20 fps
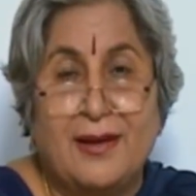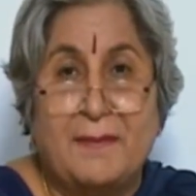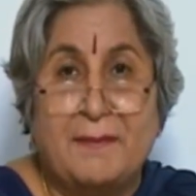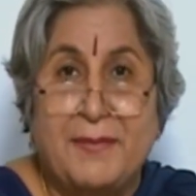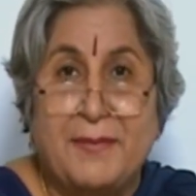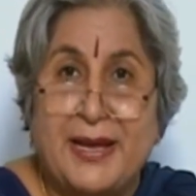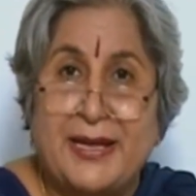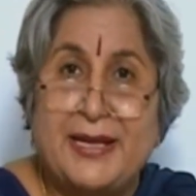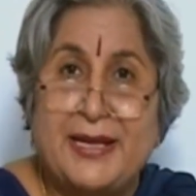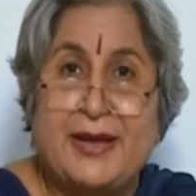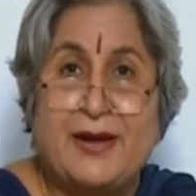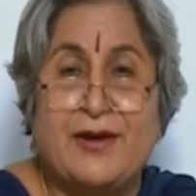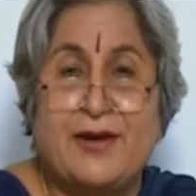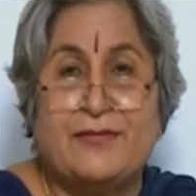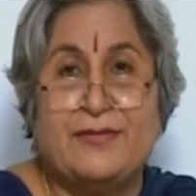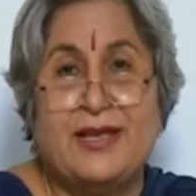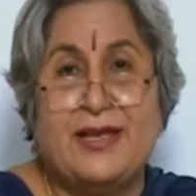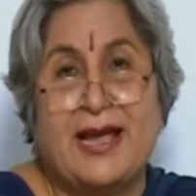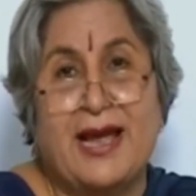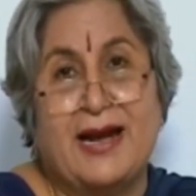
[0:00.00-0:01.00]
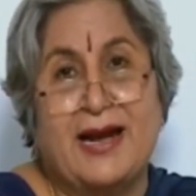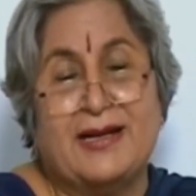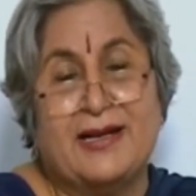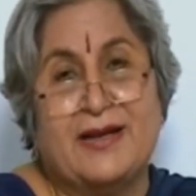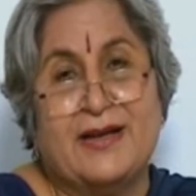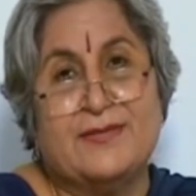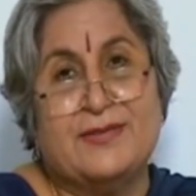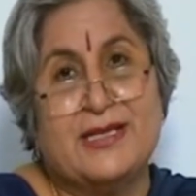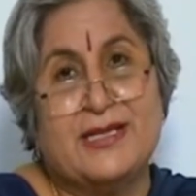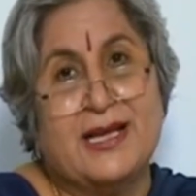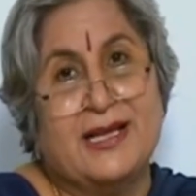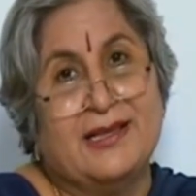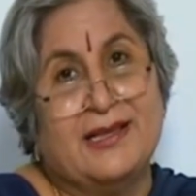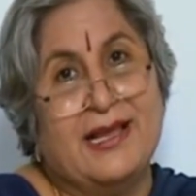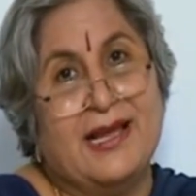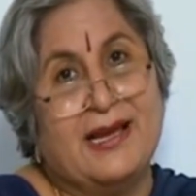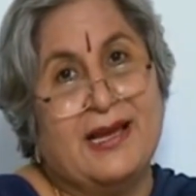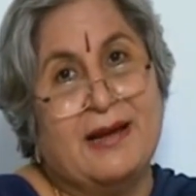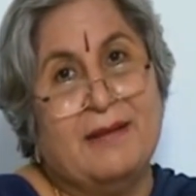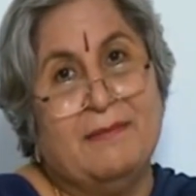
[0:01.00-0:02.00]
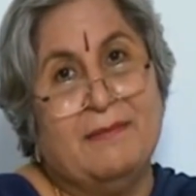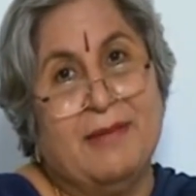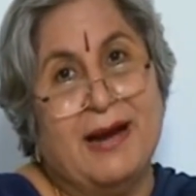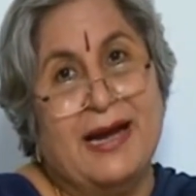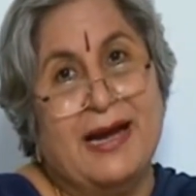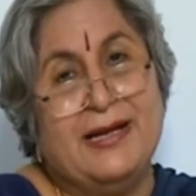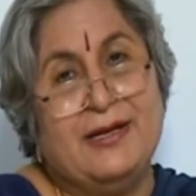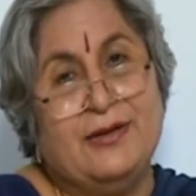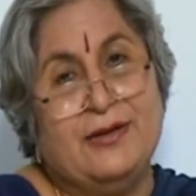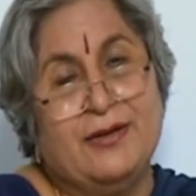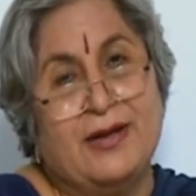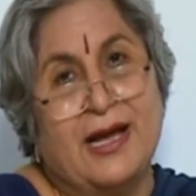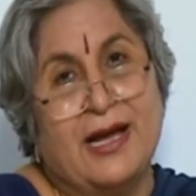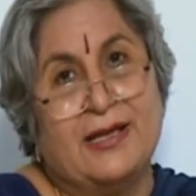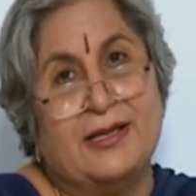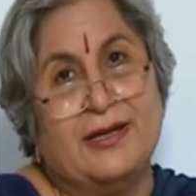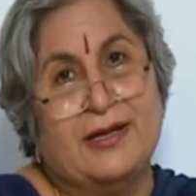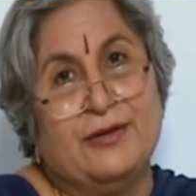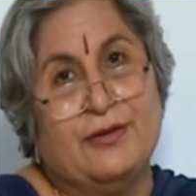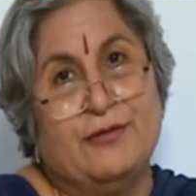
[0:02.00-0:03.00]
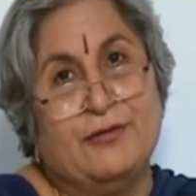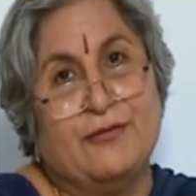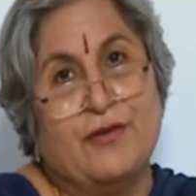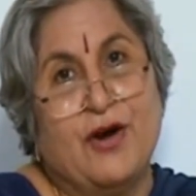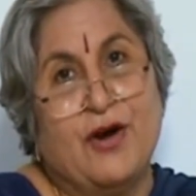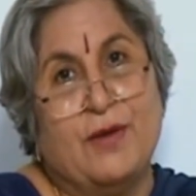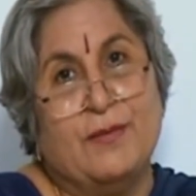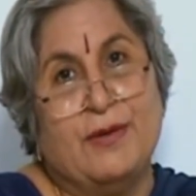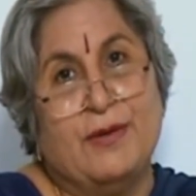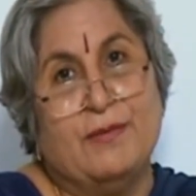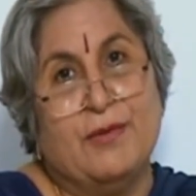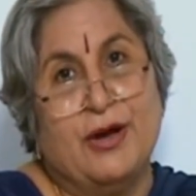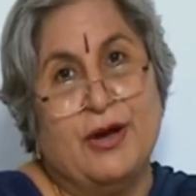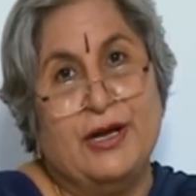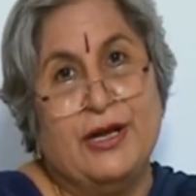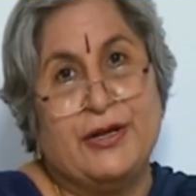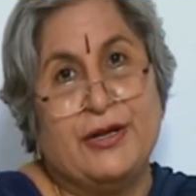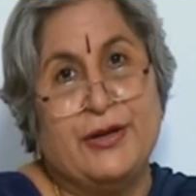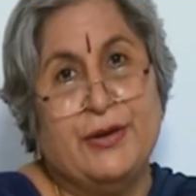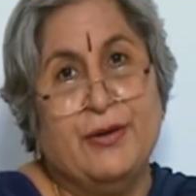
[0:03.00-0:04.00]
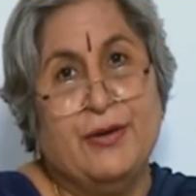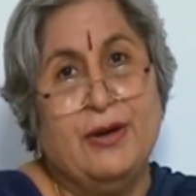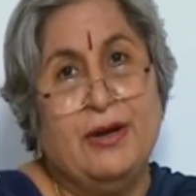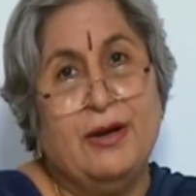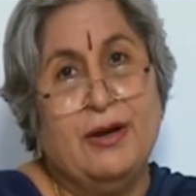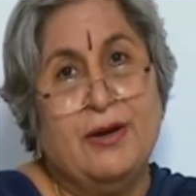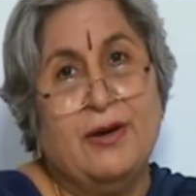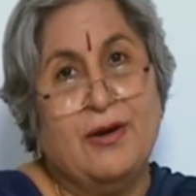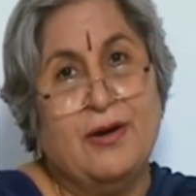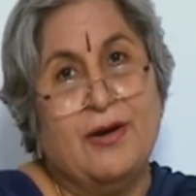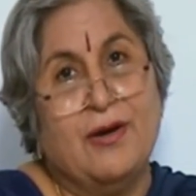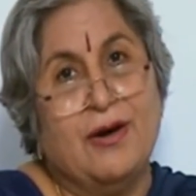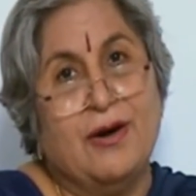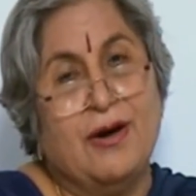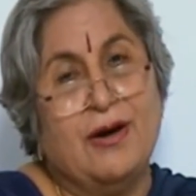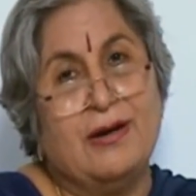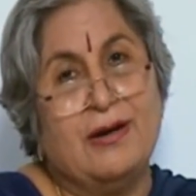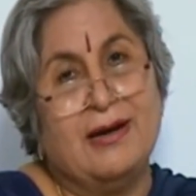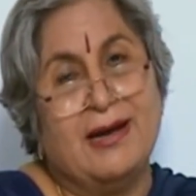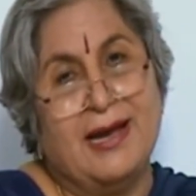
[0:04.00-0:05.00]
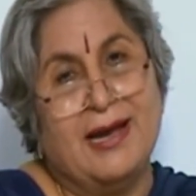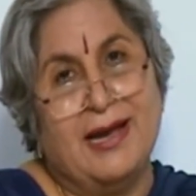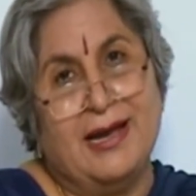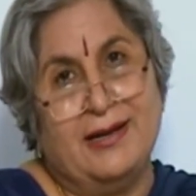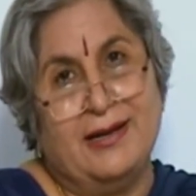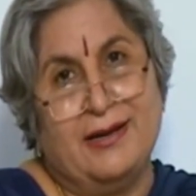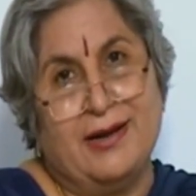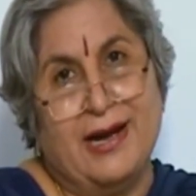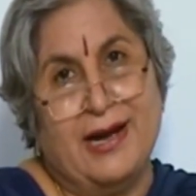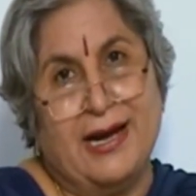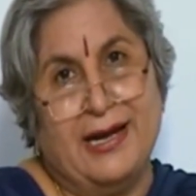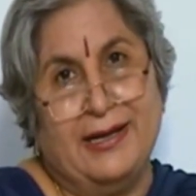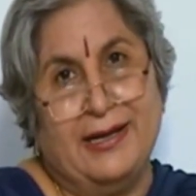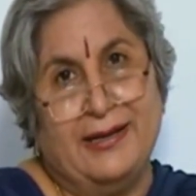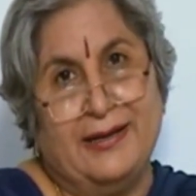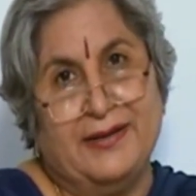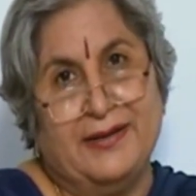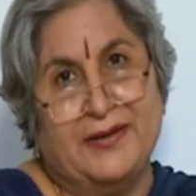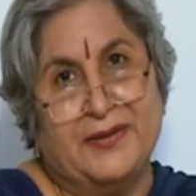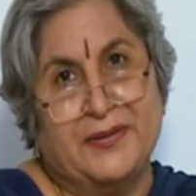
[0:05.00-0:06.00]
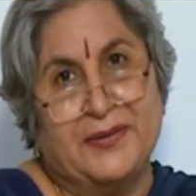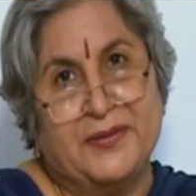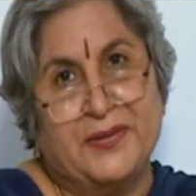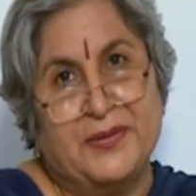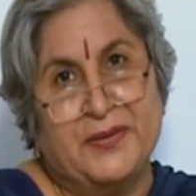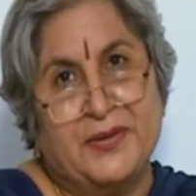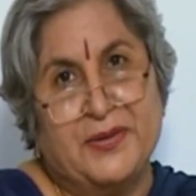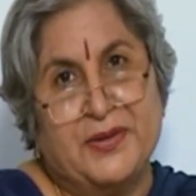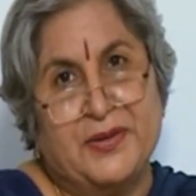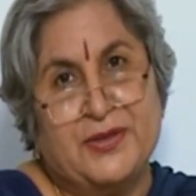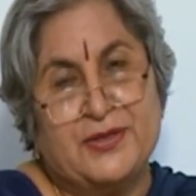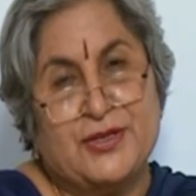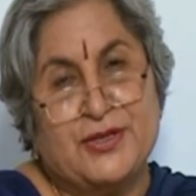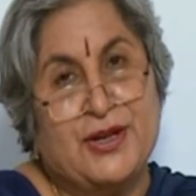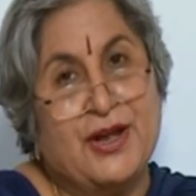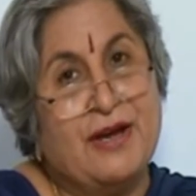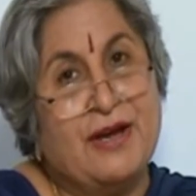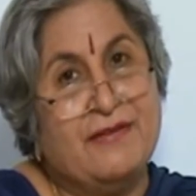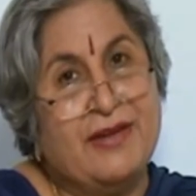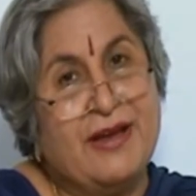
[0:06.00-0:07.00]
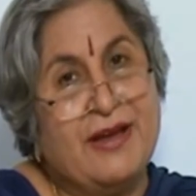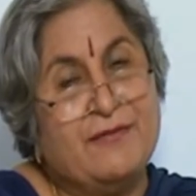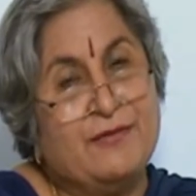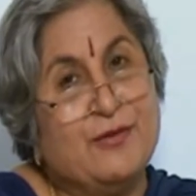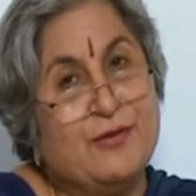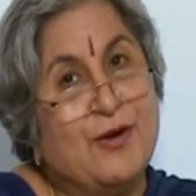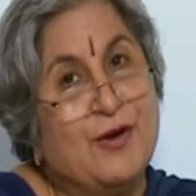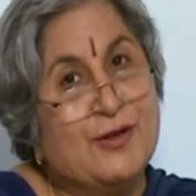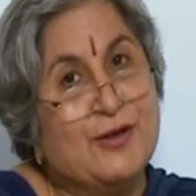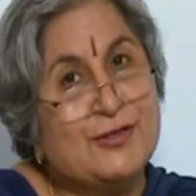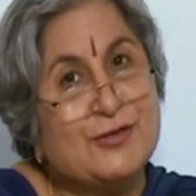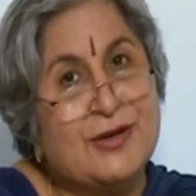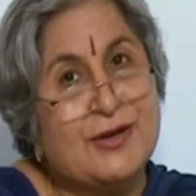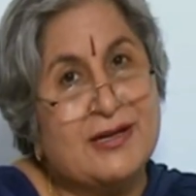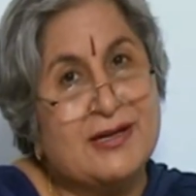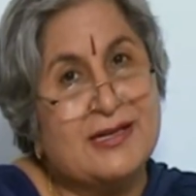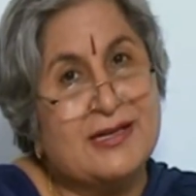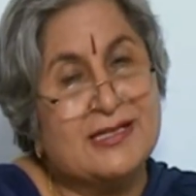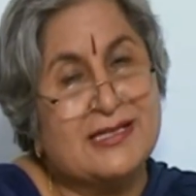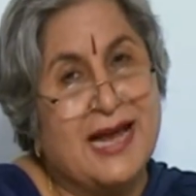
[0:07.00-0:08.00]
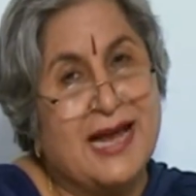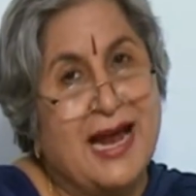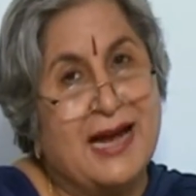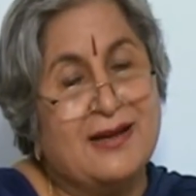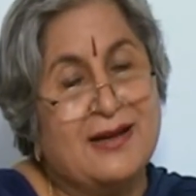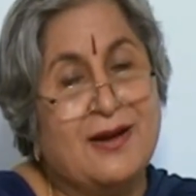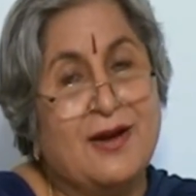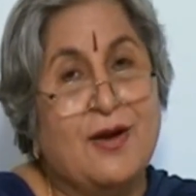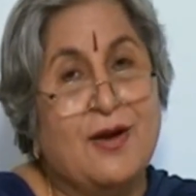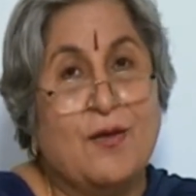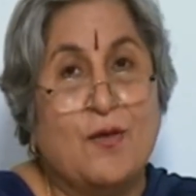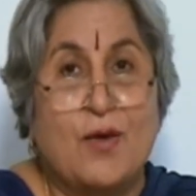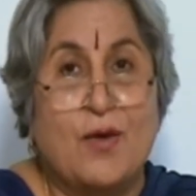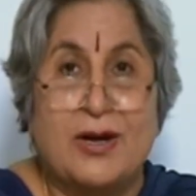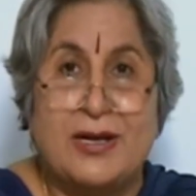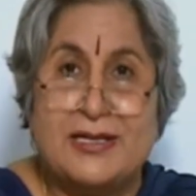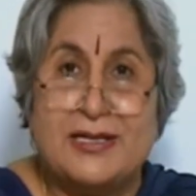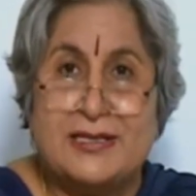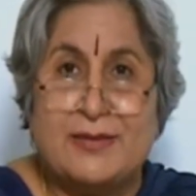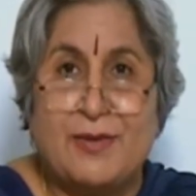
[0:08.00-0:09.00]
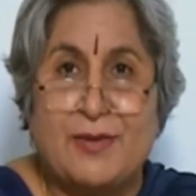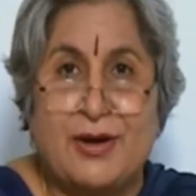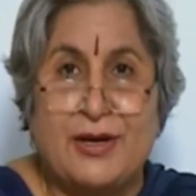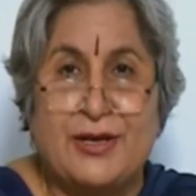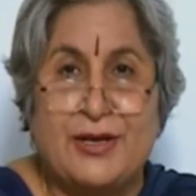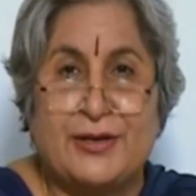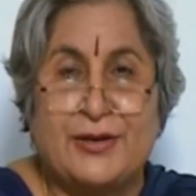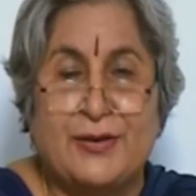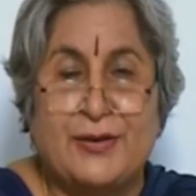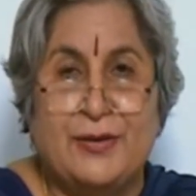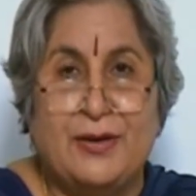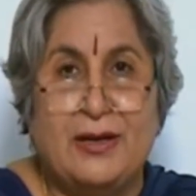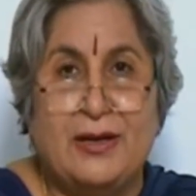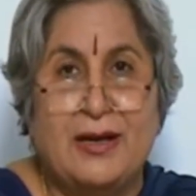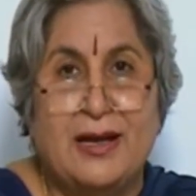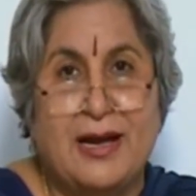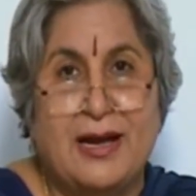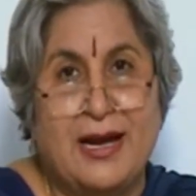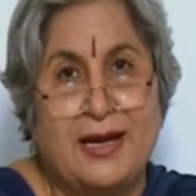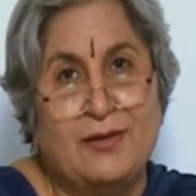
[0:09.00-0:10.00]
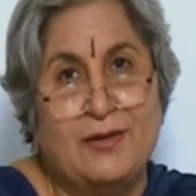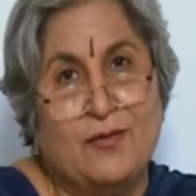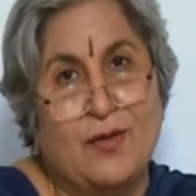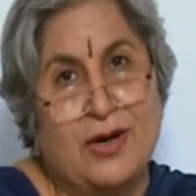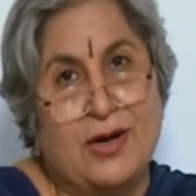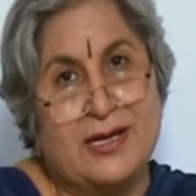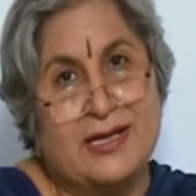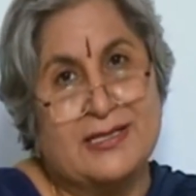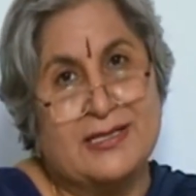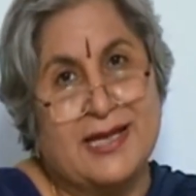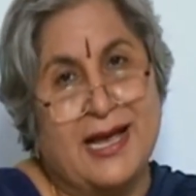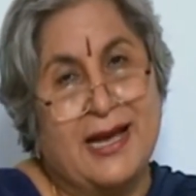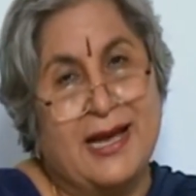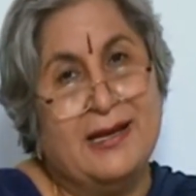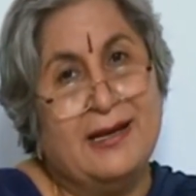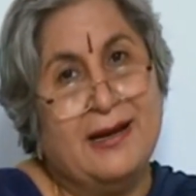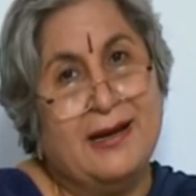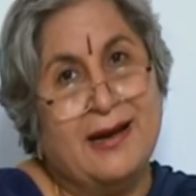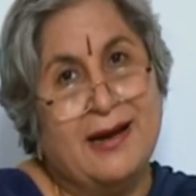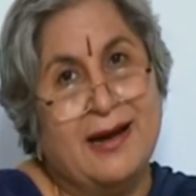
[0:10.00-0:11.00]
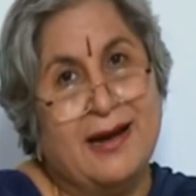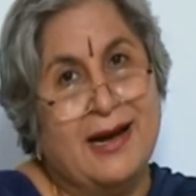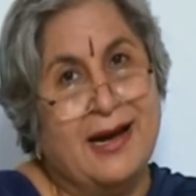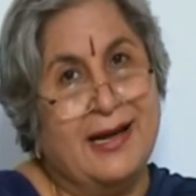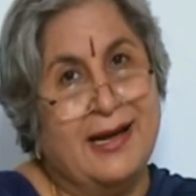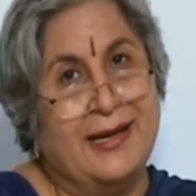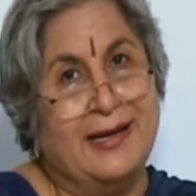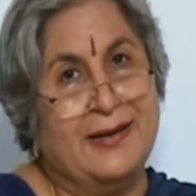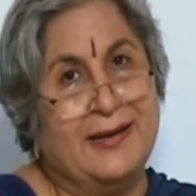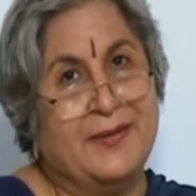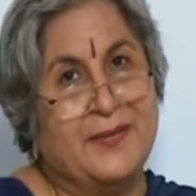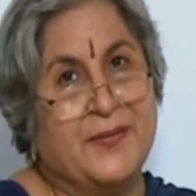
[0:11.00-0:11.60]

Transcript: Many of the atoms, they combine together to form a molecule or an ion. So now we have to also understand what is a molecule and what is an ion.